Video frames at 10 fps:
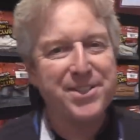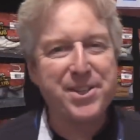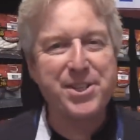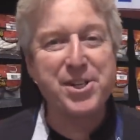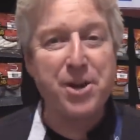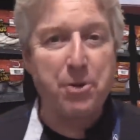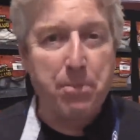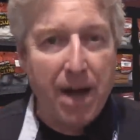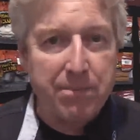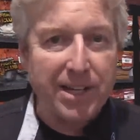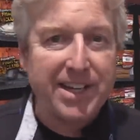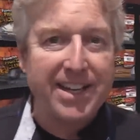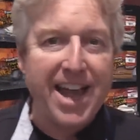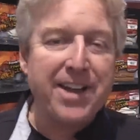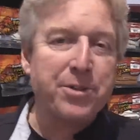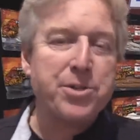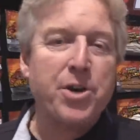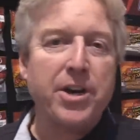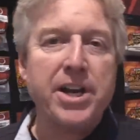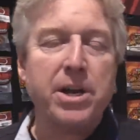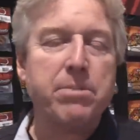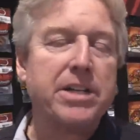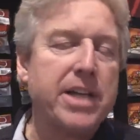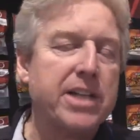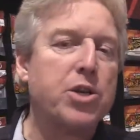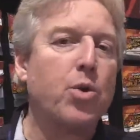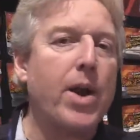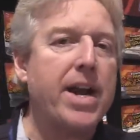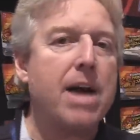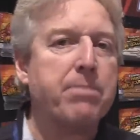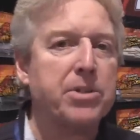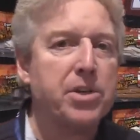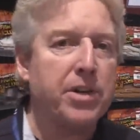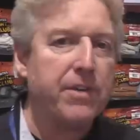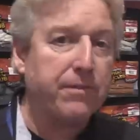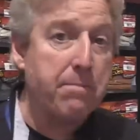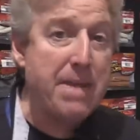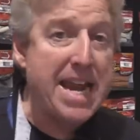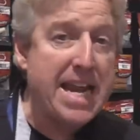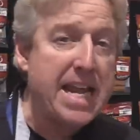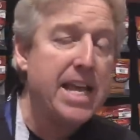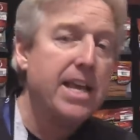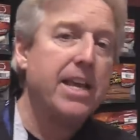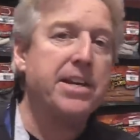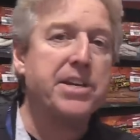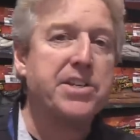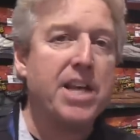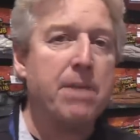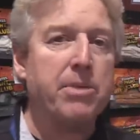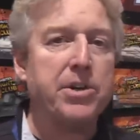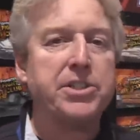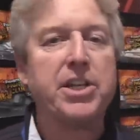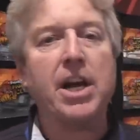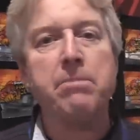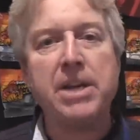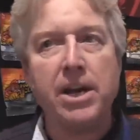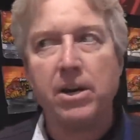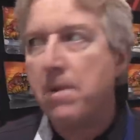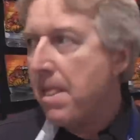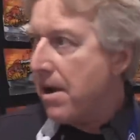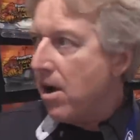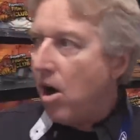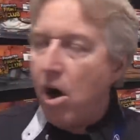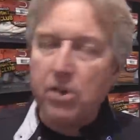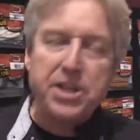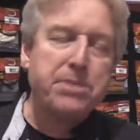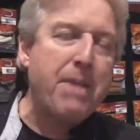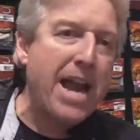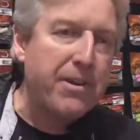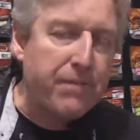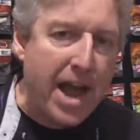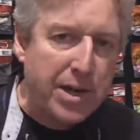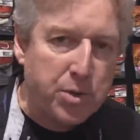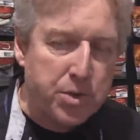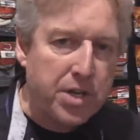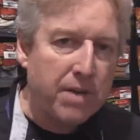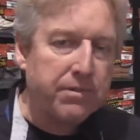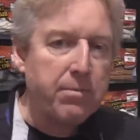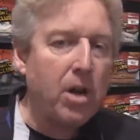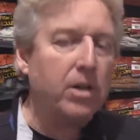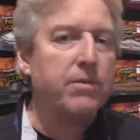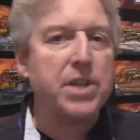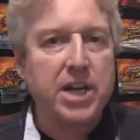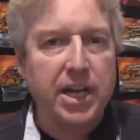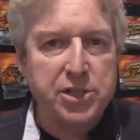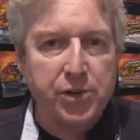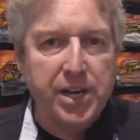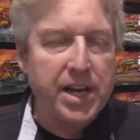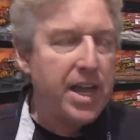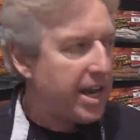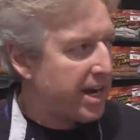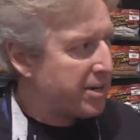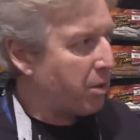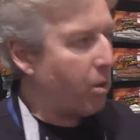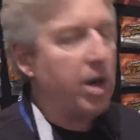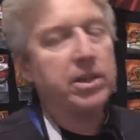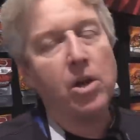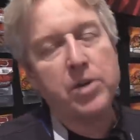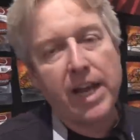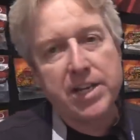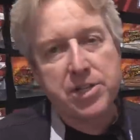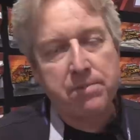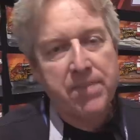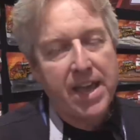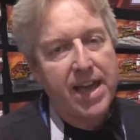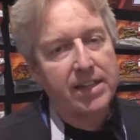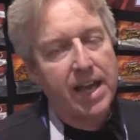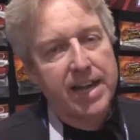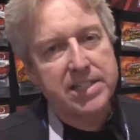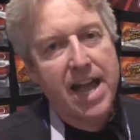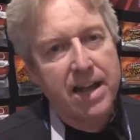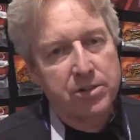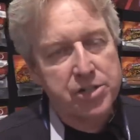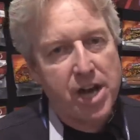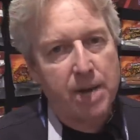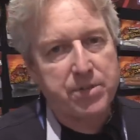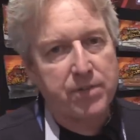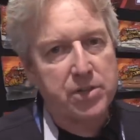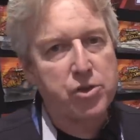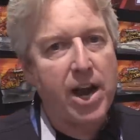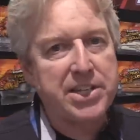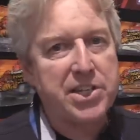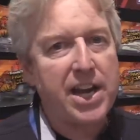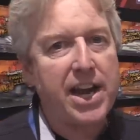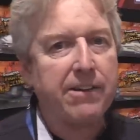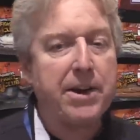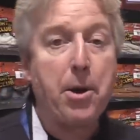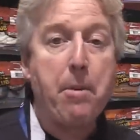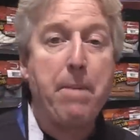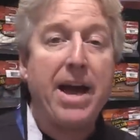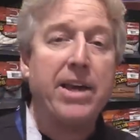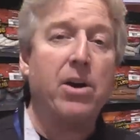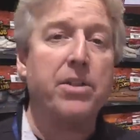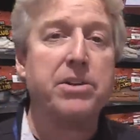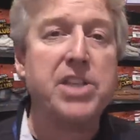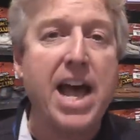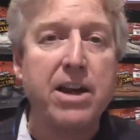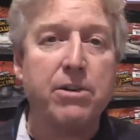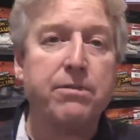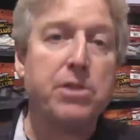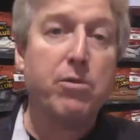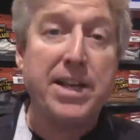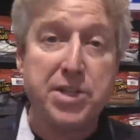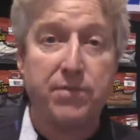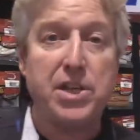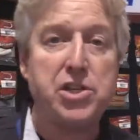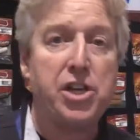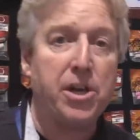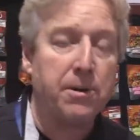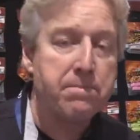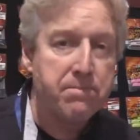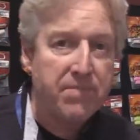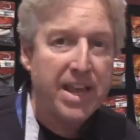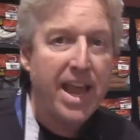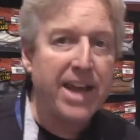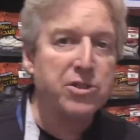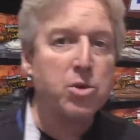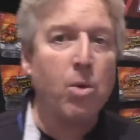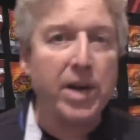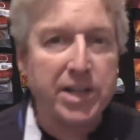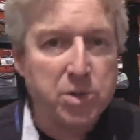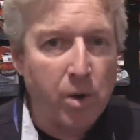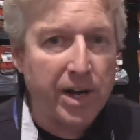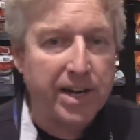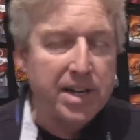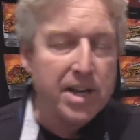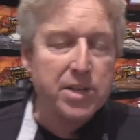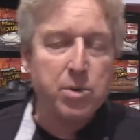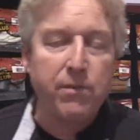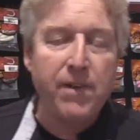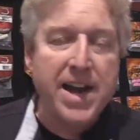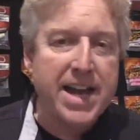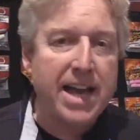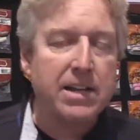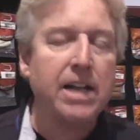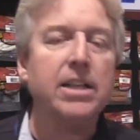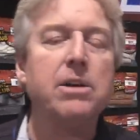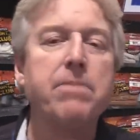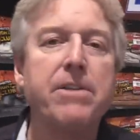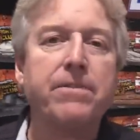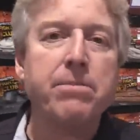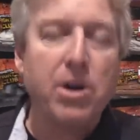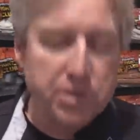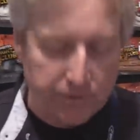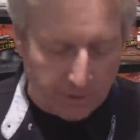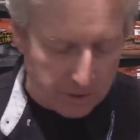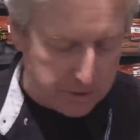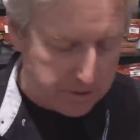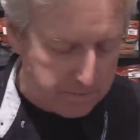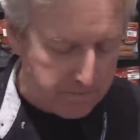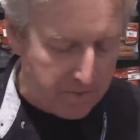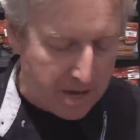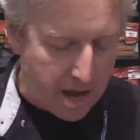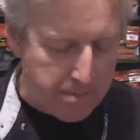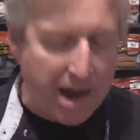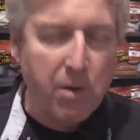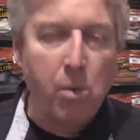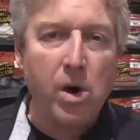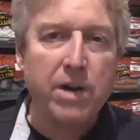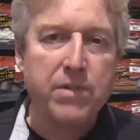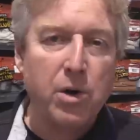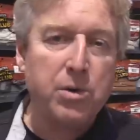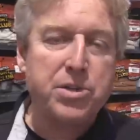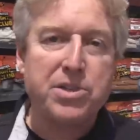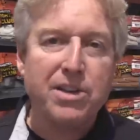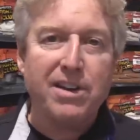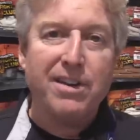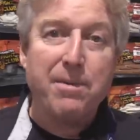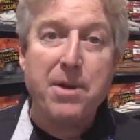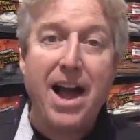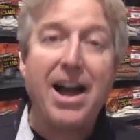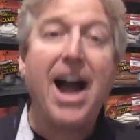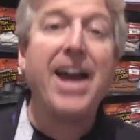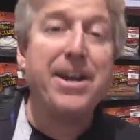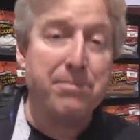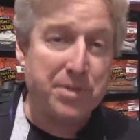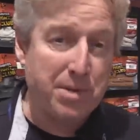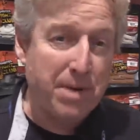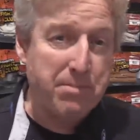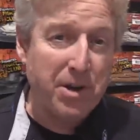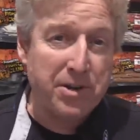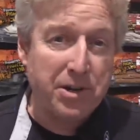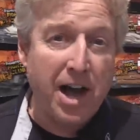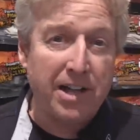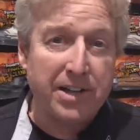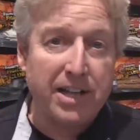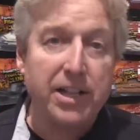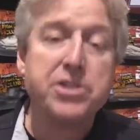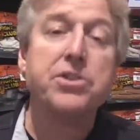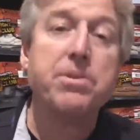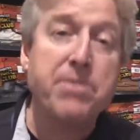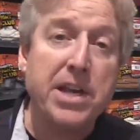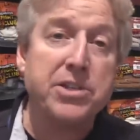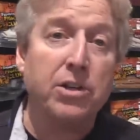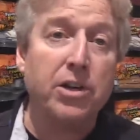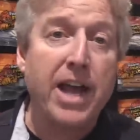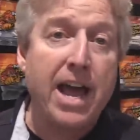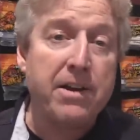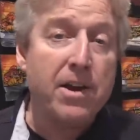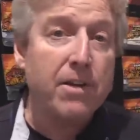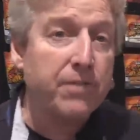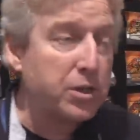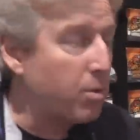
to the general public. Anglers aren't here, but I'll tell you, it's a great opportunity for me in December to come here. All these manufacturers come from all over the country into one location, and a lot of tackle shops from the tri-state area are buying all their tackle for the rest of this year and 2020. So we'll find out a little bit from those folks about one of those items that might be on your holiday list or some things to look at for